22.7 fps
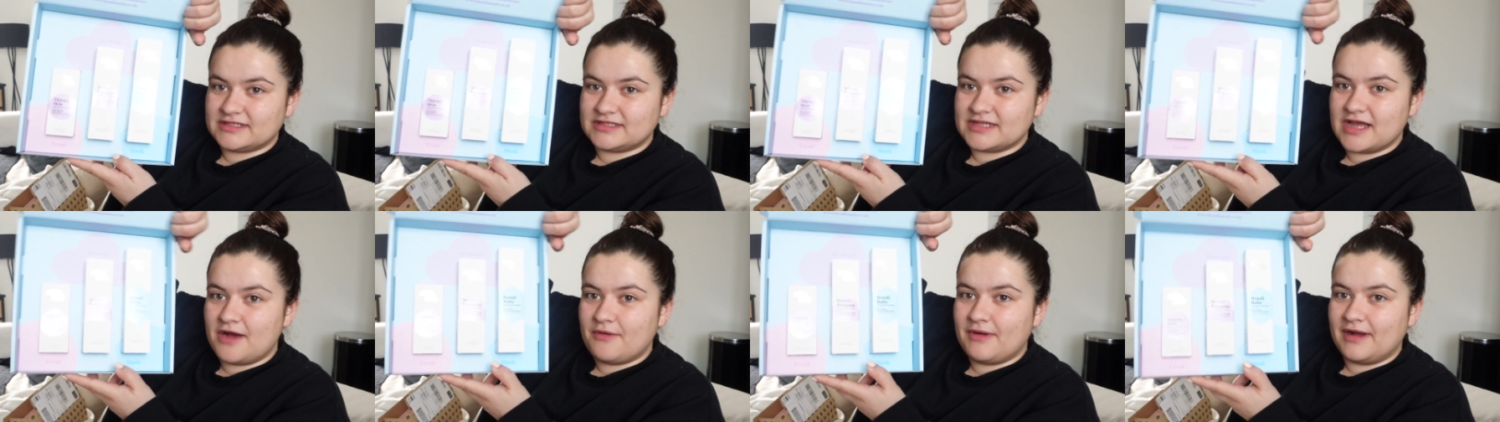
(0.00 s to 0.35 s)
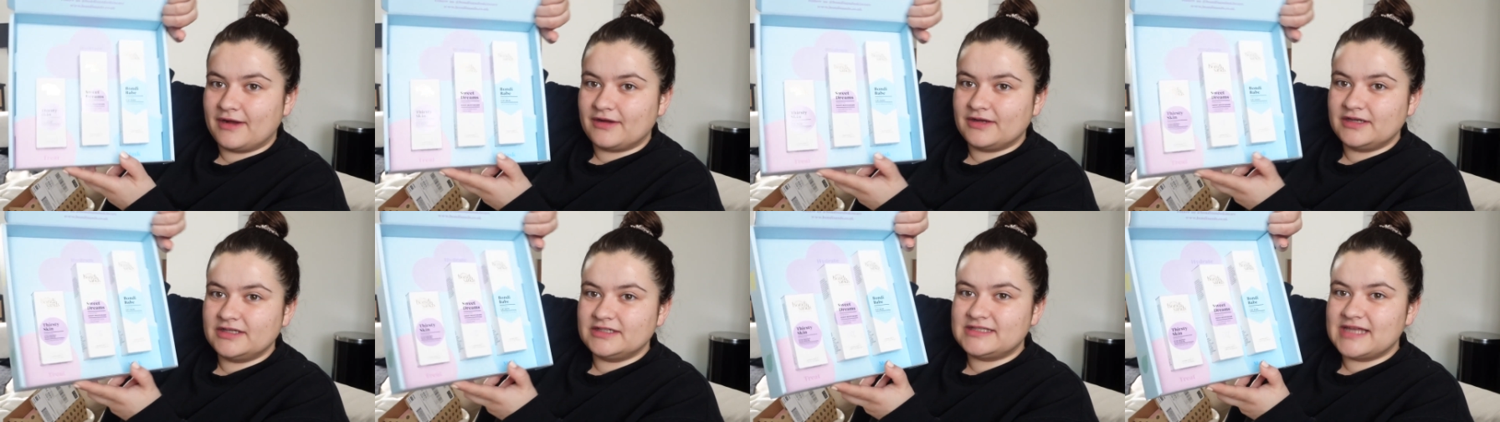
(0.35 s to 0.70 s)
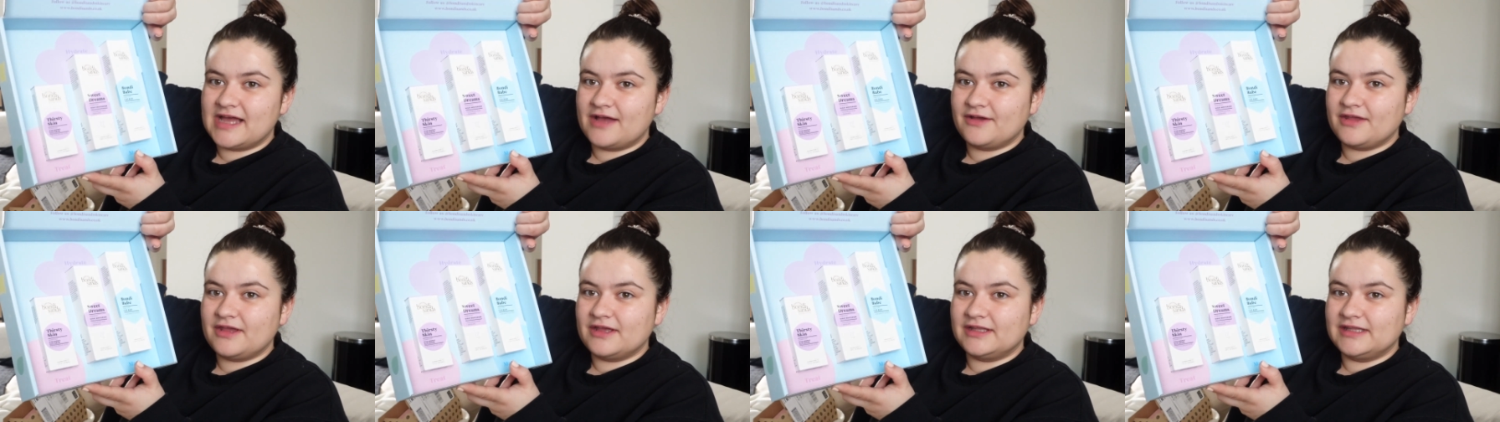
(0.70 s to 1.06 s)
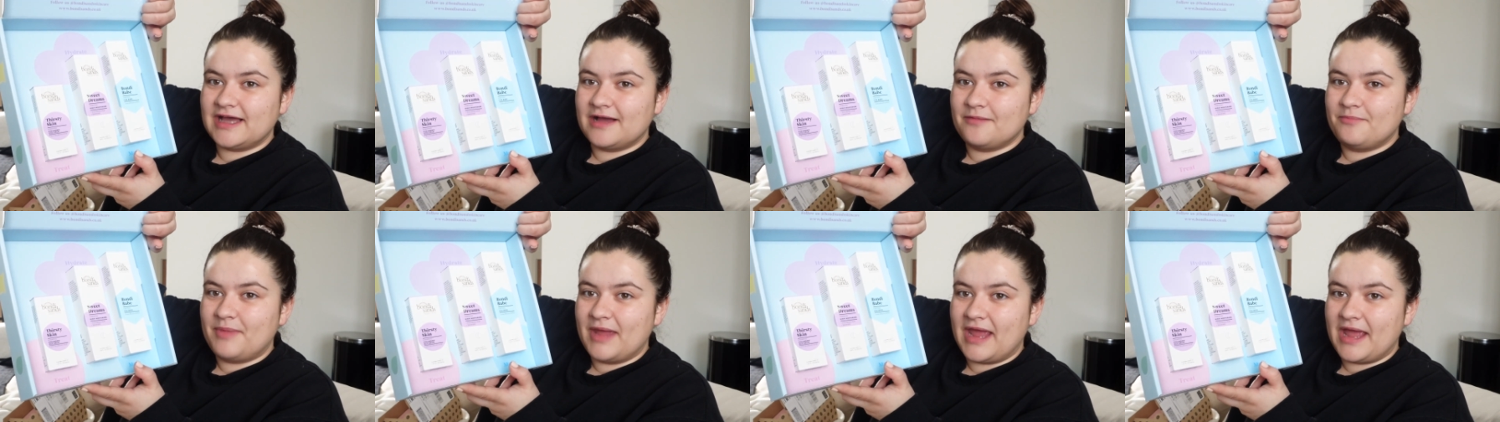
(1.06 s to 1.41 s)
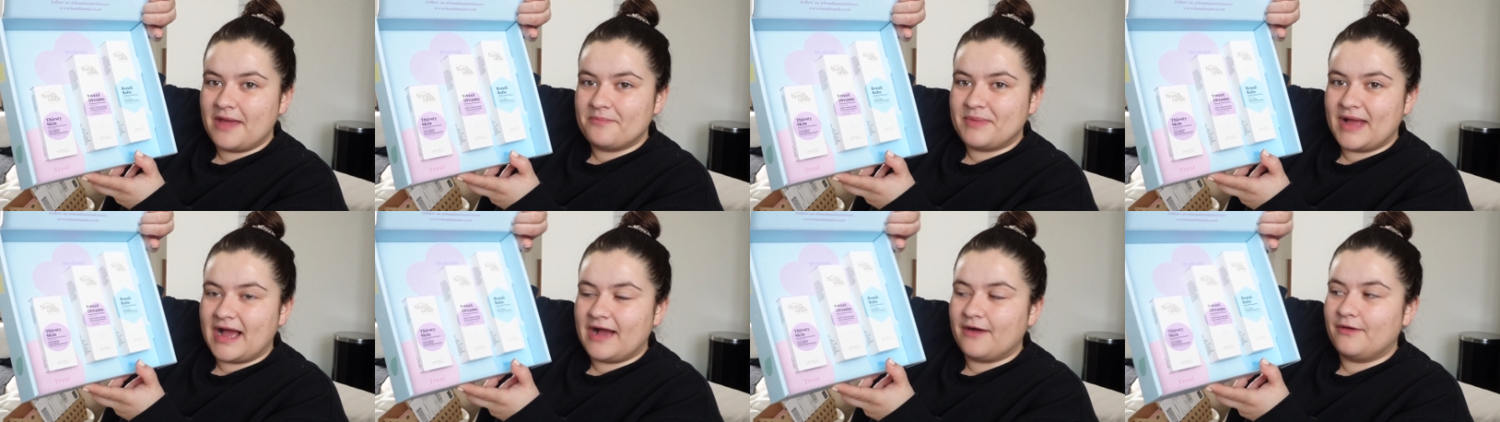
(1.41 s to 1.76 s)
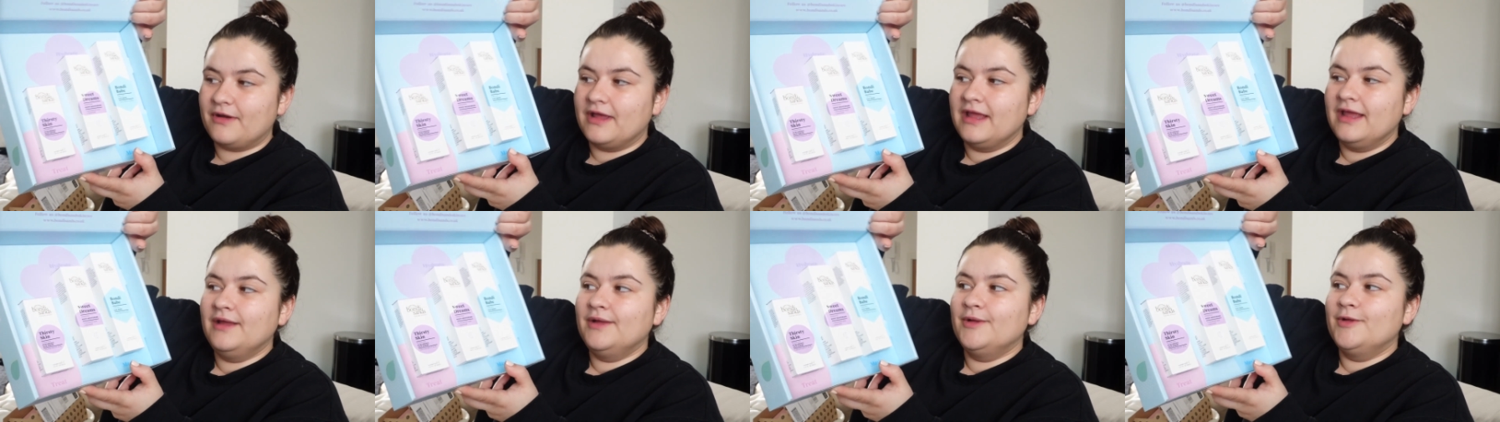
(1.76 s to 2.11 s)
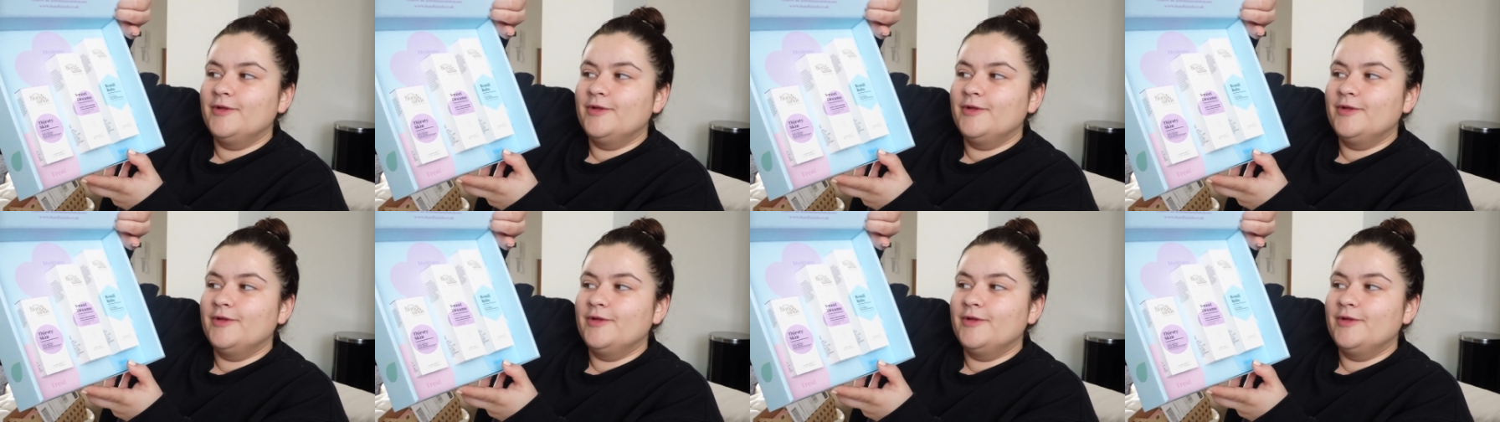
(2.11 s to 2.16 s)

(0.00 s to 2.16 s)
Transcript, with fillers: So I'm going to tell you a little bit about